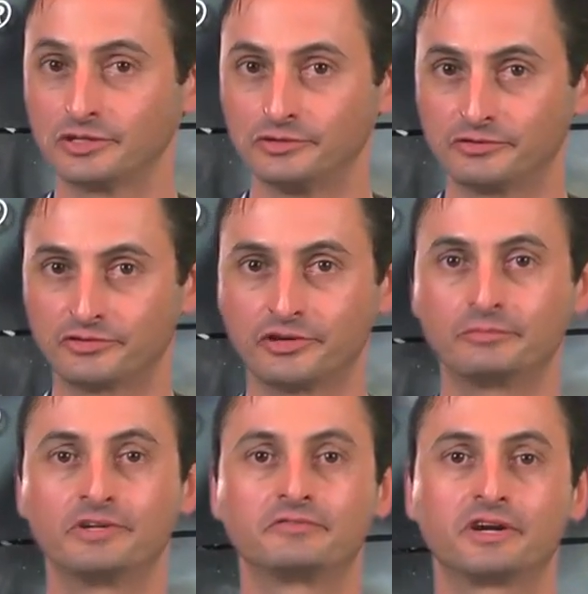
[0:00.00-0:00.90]
include
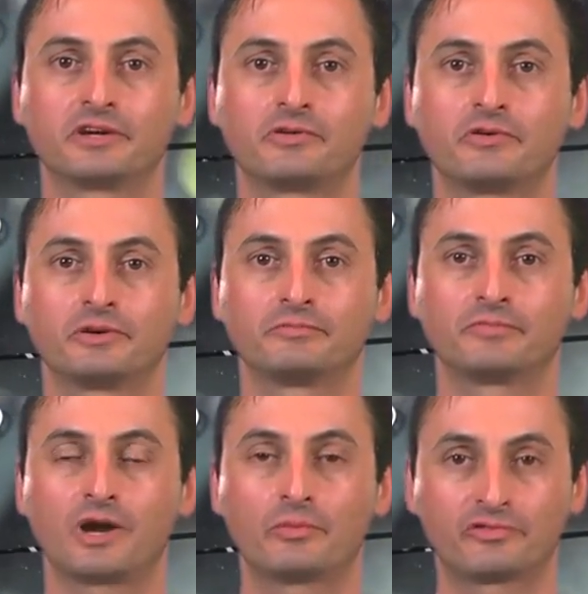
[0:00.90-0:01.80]
retreatment of
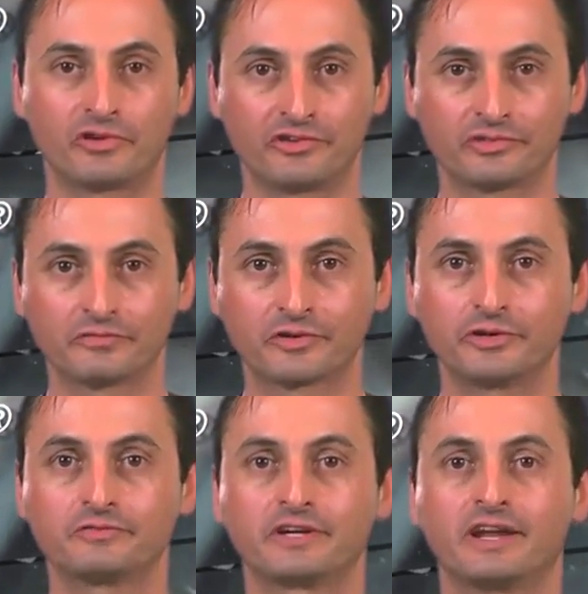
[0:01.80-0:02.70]
GuttaCore, obturation of
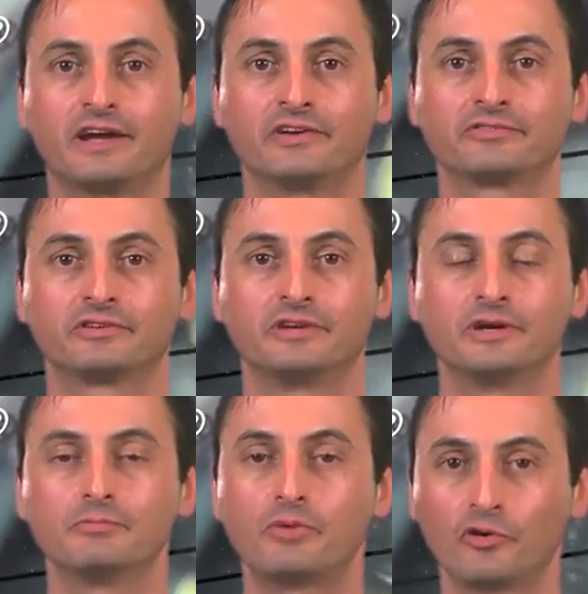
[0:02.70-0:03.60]
curved canals,
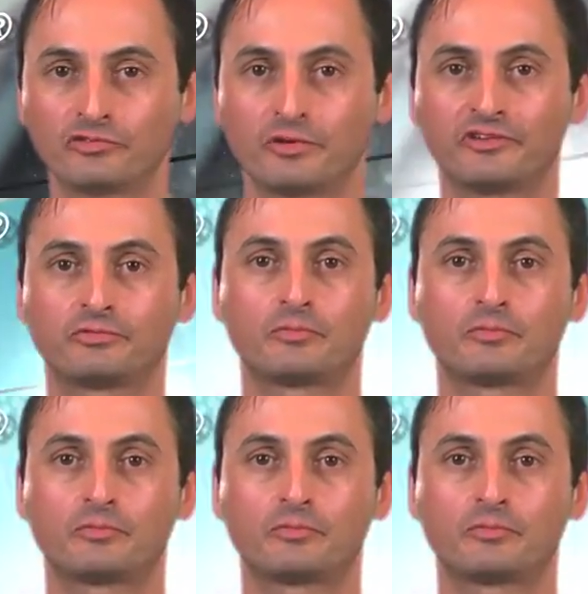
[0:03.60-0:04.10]
post-paste